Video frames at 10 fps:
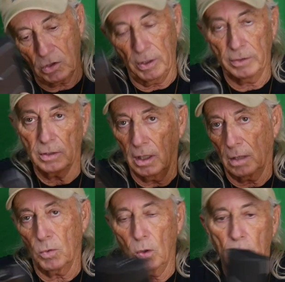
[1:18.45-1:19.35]
crank the
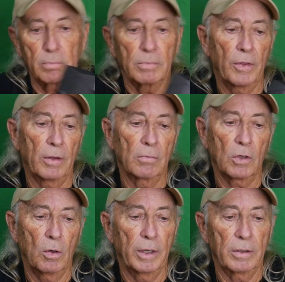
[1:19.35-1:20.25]
lawnmower up, and then
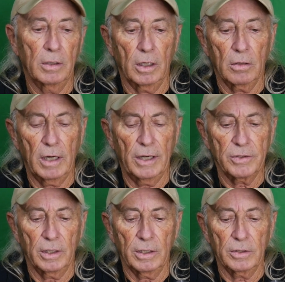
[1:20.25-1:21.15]
go ahead and cut
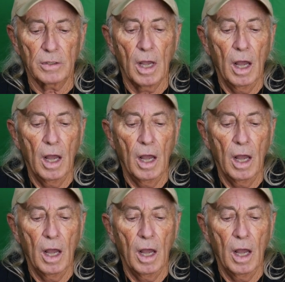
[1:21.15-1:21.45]
grass, I guess.